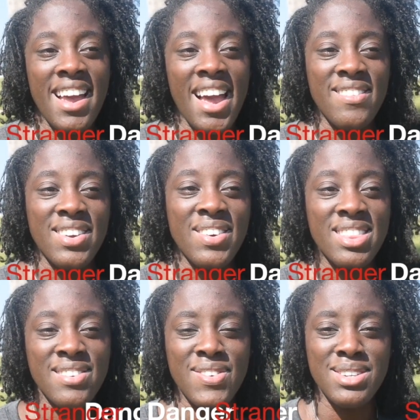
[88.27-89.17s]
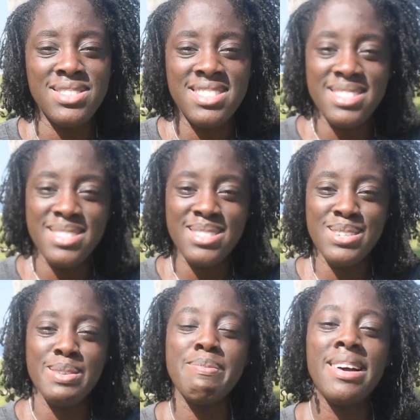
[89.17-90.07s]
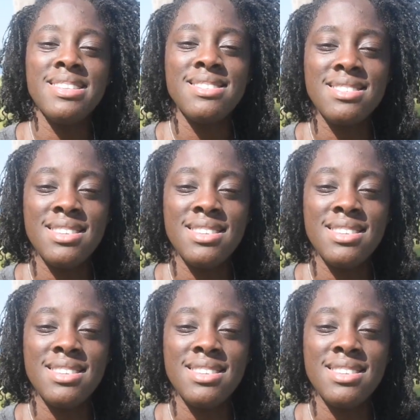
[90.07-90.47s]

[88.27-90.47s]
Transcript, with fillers: I haven't quit the first two months